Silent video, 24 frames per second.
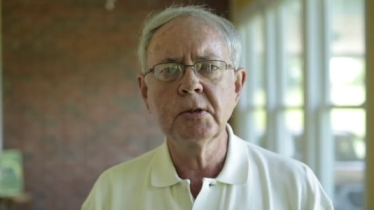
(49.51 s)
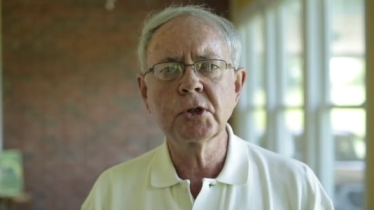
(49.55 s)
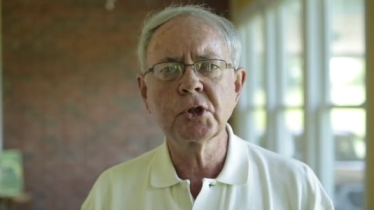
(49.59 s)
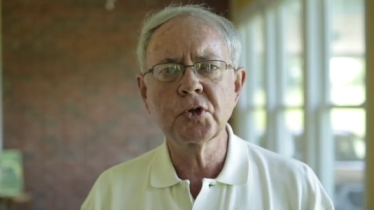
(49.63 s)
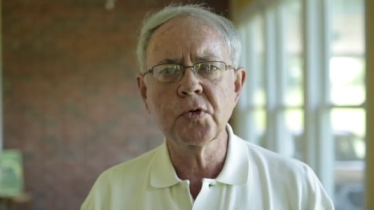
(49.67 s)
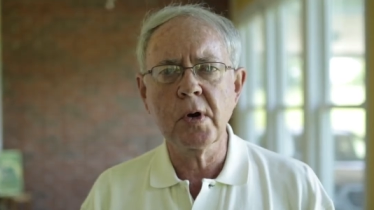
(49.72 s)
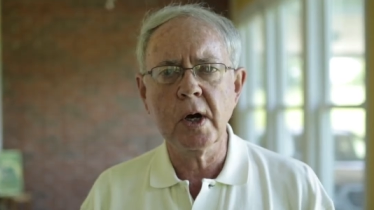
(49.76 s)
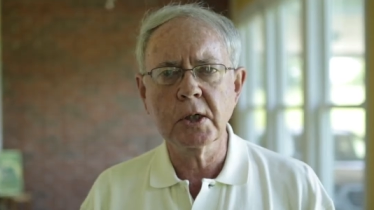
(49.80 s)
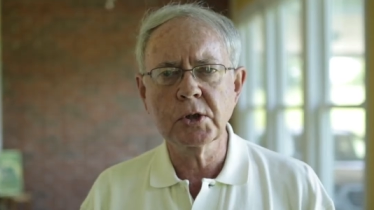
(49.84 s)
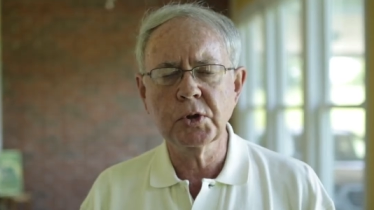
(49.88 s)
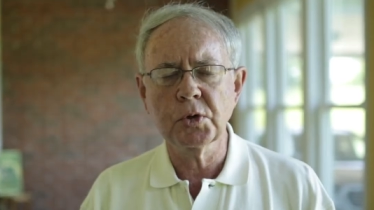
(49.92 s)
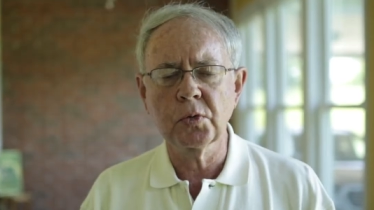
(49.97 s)

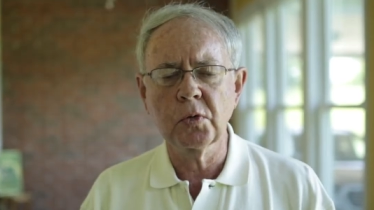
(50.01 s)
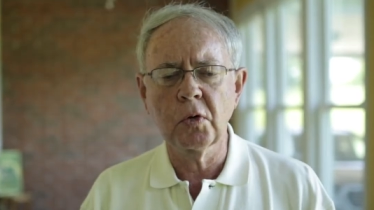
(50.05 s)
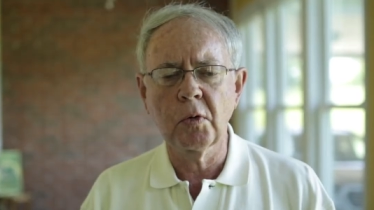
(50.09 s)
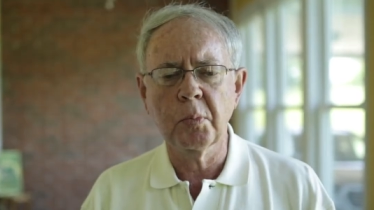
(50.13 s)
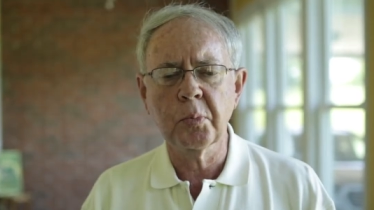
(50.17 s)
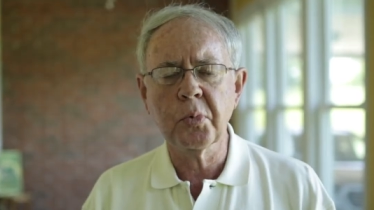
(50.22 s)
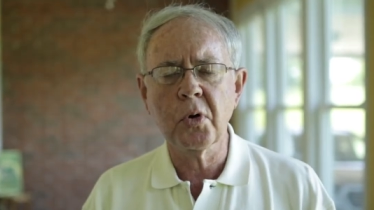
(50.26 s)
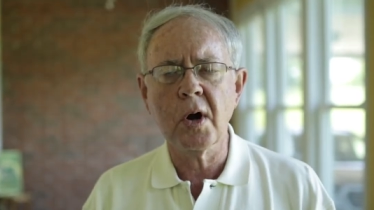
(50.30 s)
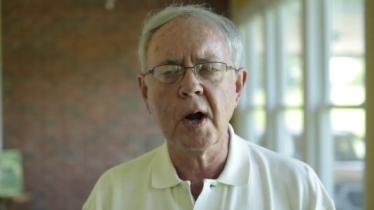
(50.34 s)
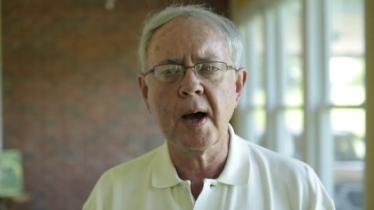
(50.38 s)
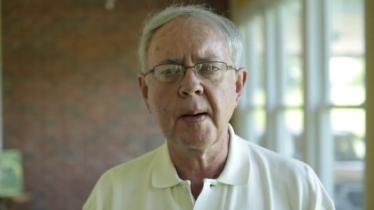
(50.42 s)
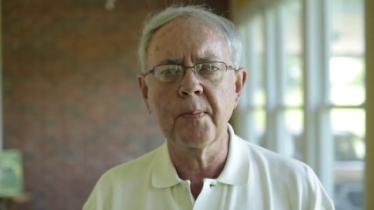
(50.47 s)
structural
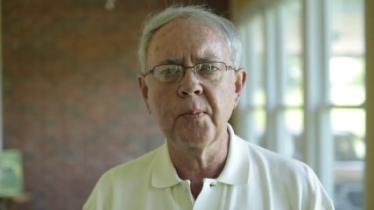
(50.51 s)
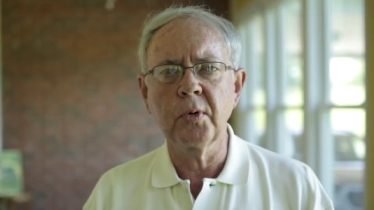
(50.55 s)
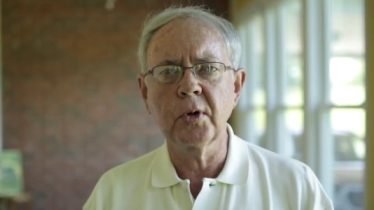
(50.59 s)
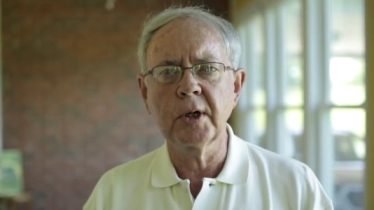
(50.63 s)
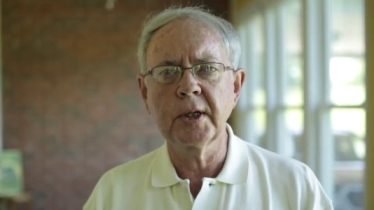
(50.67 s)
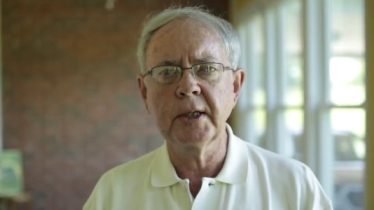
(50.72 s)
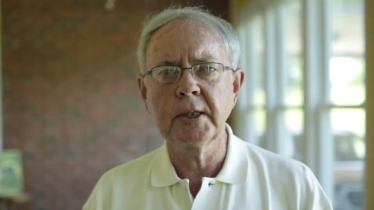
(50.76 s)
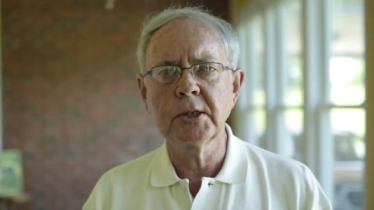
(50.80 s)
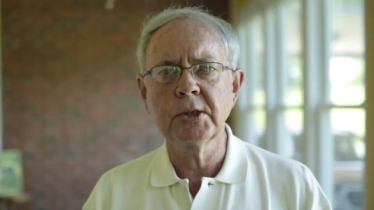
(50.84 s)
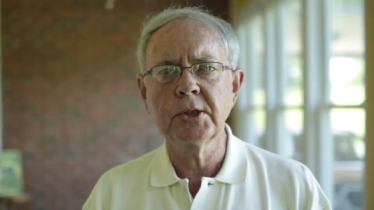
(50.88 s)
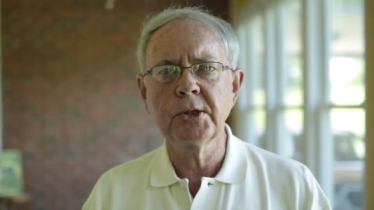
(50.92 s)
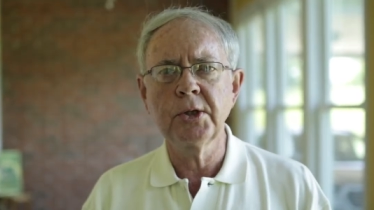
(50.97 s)

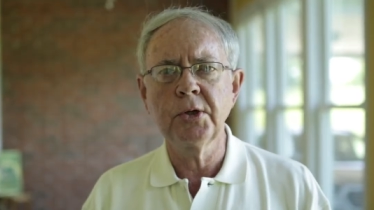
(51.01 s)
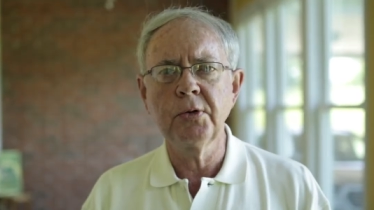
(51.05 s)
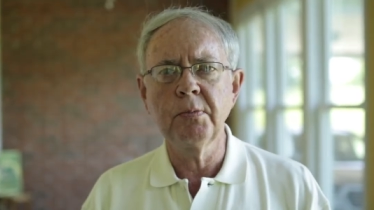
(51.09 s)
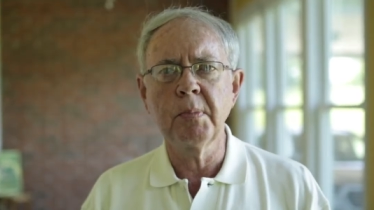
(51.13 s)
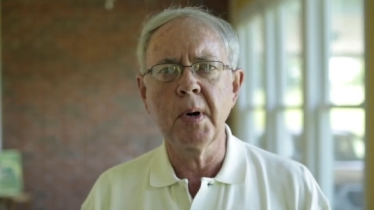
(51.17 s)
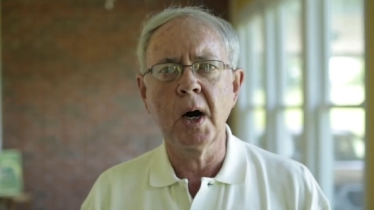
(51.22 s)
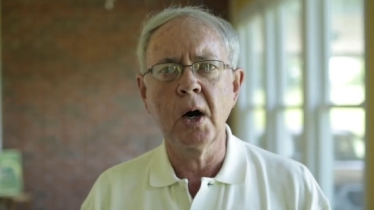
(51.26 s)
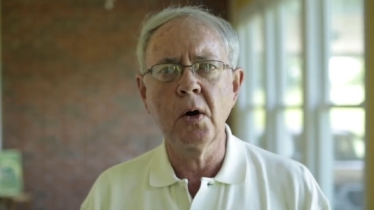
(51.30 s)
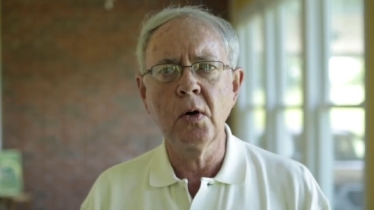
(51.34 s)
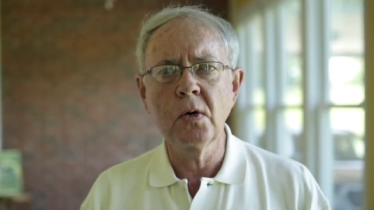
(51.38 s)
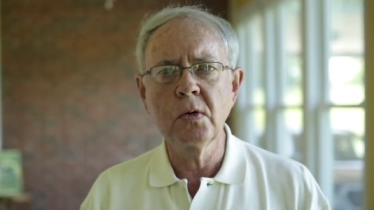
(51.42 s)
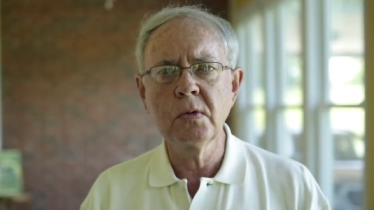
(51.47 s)
properties to
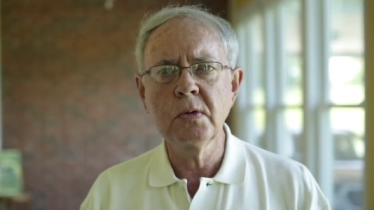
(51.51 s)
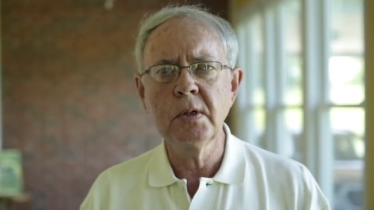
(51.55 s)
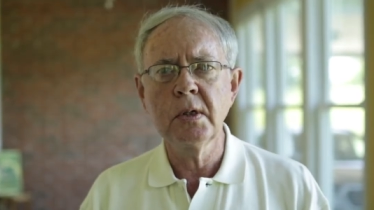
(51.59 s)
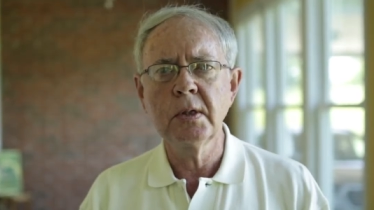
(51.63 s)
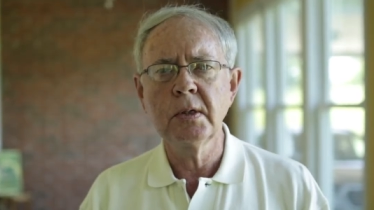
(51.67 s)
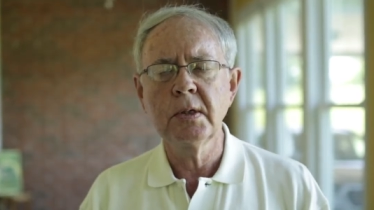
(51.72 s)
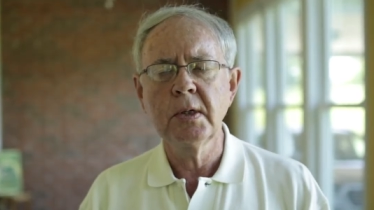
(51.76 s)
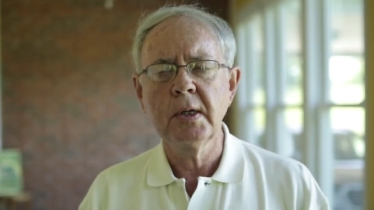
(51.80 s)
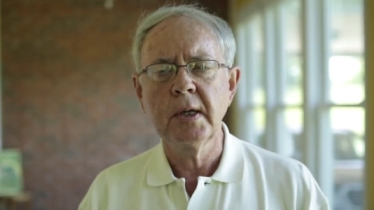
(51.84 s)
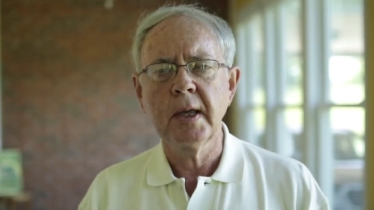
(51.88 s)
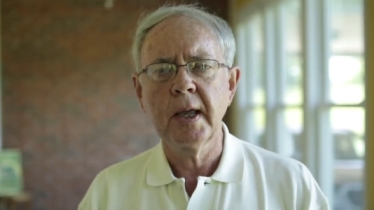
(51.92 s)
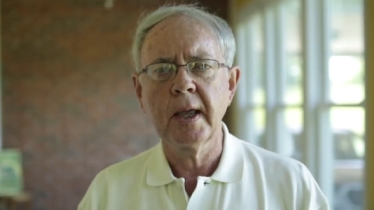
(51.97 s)
bone
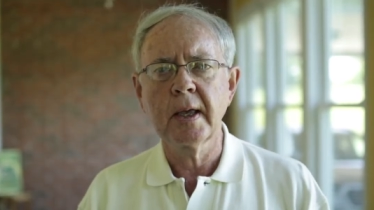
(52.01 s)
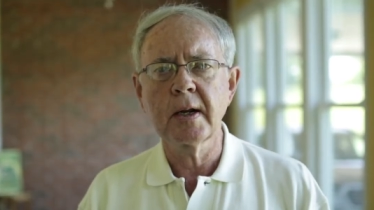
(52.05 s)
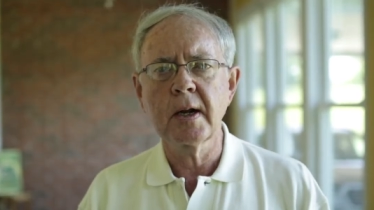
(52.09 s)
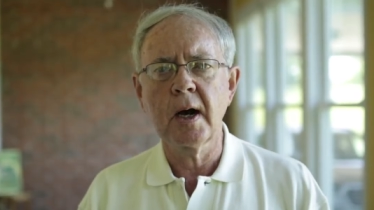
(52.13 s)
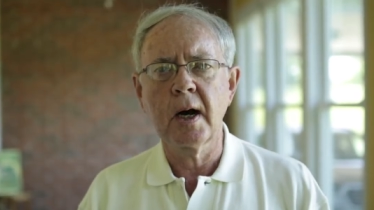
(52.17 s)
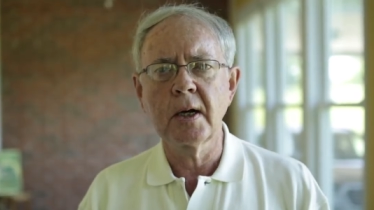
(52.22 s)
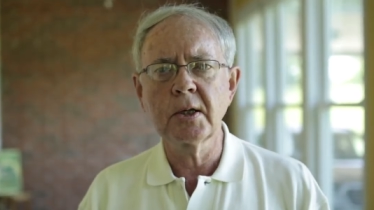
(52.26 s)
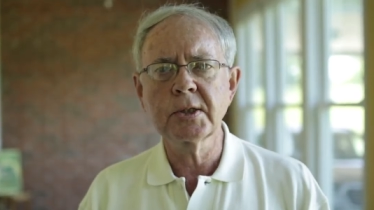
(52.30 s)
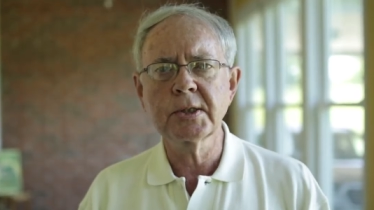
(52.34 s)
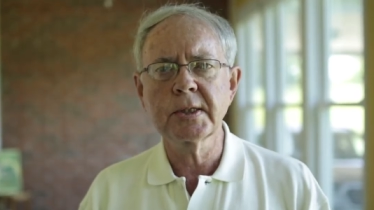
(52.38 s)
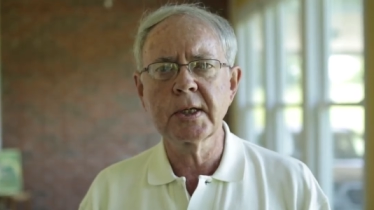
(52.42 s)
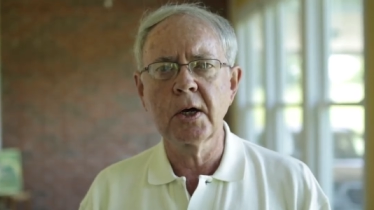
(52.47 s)
and
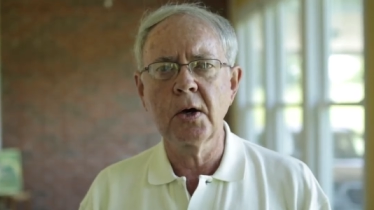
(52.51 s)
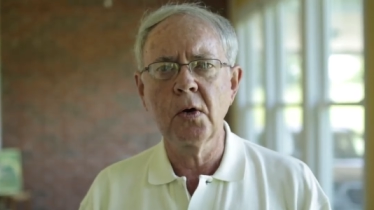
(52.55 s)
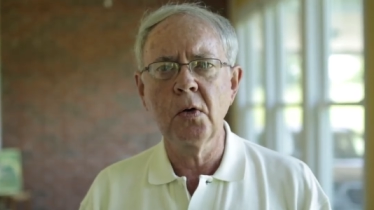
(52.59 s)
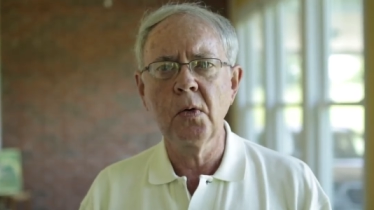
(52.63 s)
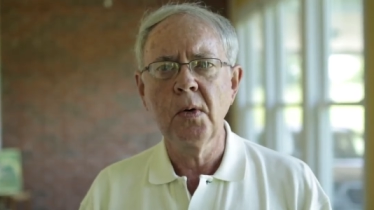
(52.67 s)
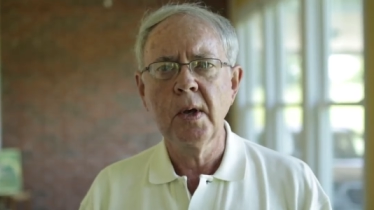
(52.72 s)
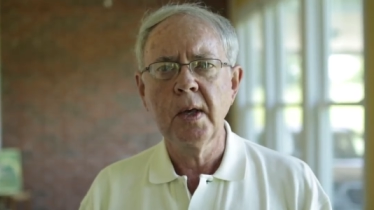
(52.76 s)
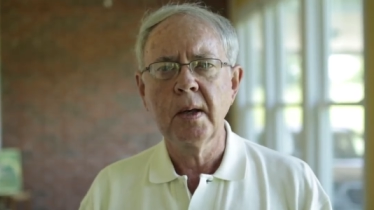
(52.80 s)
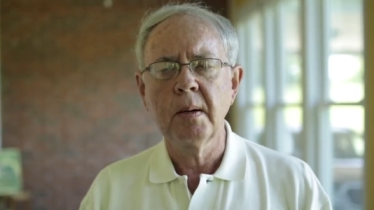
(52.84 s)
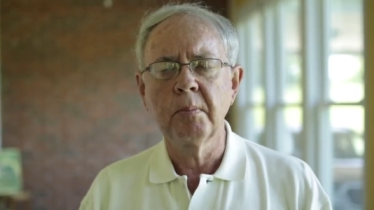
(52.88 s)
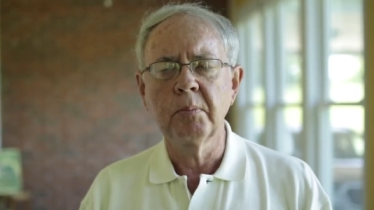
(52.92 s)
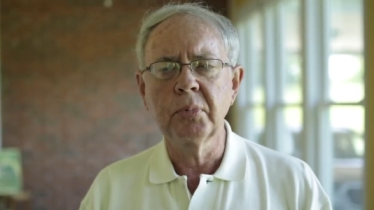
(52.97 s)
also
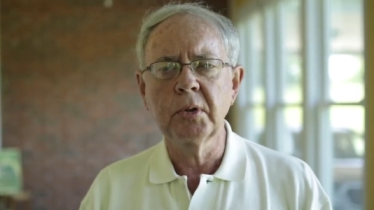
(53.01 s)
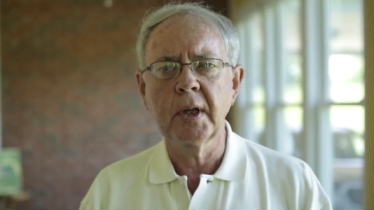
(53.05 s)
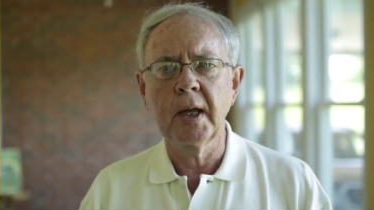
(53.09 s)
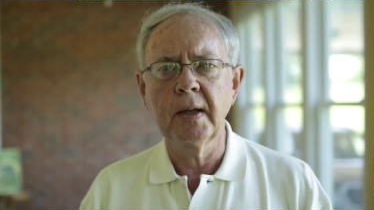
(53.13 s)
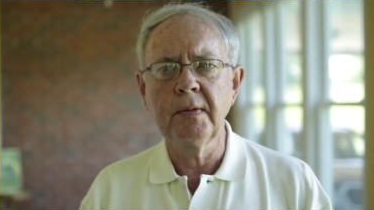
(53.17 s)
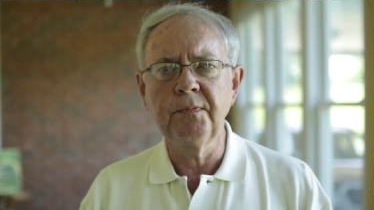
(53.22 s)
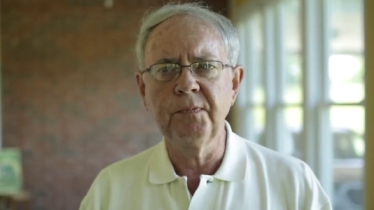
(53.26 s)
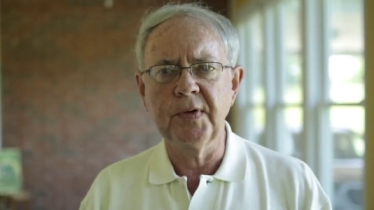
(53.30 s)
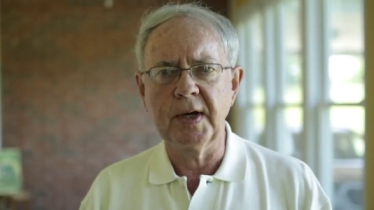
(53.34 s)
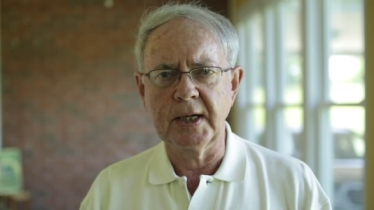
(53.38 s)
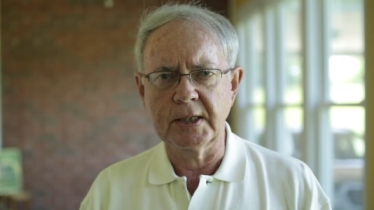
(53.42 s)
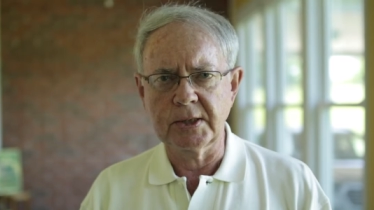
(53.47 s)

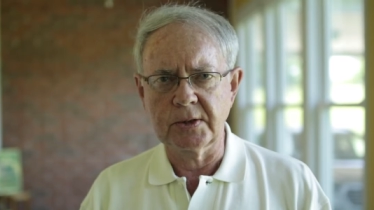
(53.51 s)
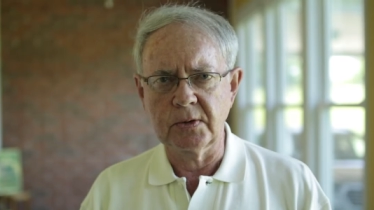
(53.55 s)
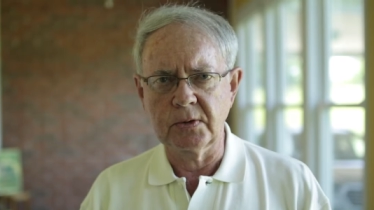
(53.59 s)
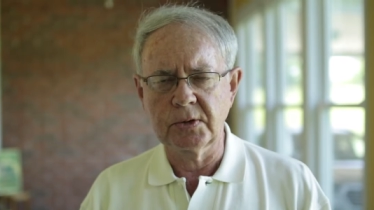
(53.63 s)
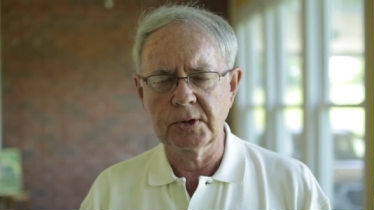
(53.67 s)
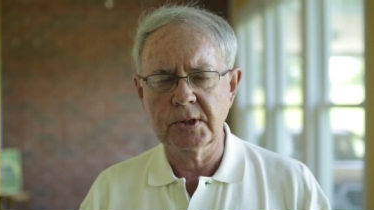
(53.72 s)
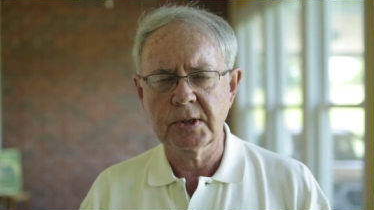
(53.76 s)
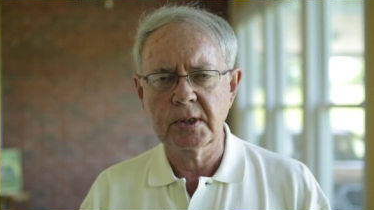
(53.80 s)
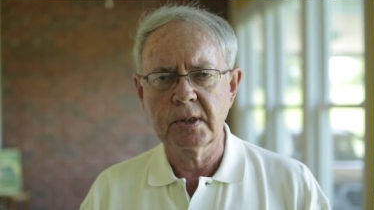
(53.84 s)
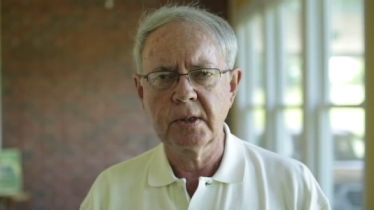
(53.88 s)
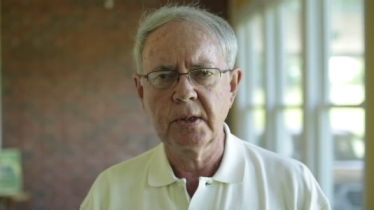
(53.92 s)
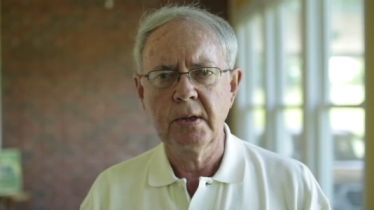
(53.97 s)
blood
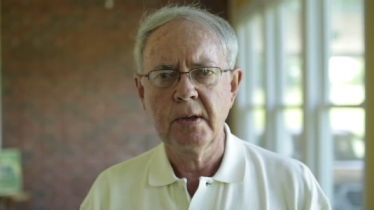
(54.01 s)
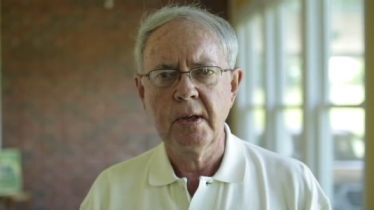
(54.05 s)
vessels.